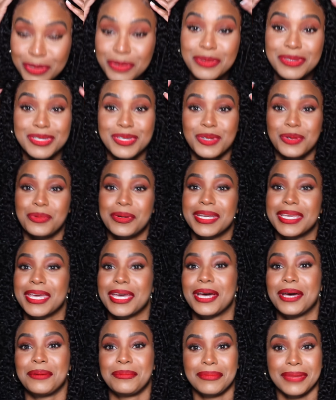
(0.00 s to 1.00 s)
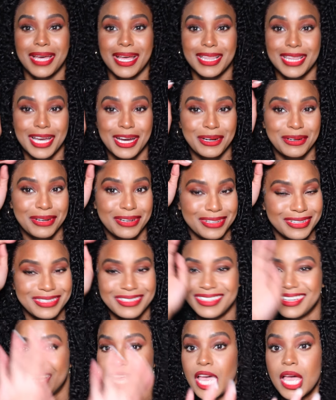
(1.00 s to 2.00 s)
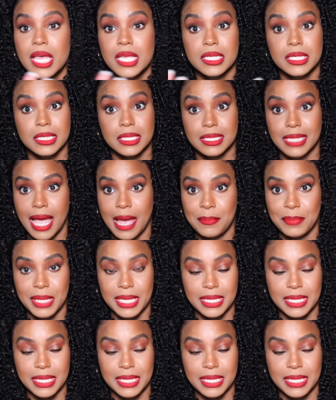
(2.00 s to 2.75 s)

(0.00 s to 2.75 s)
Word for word: you can see the wig cap. Hello. Stop